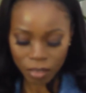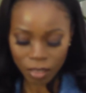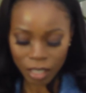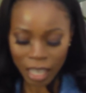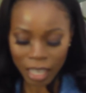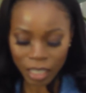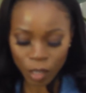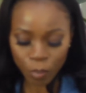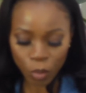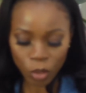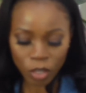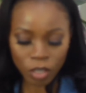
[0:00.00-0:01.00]

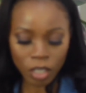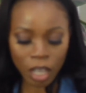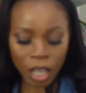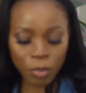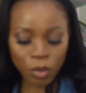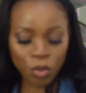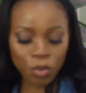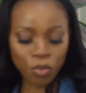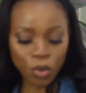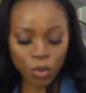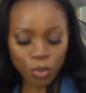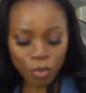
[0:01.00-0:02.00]
export to camera
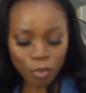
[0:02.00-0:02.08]
roll,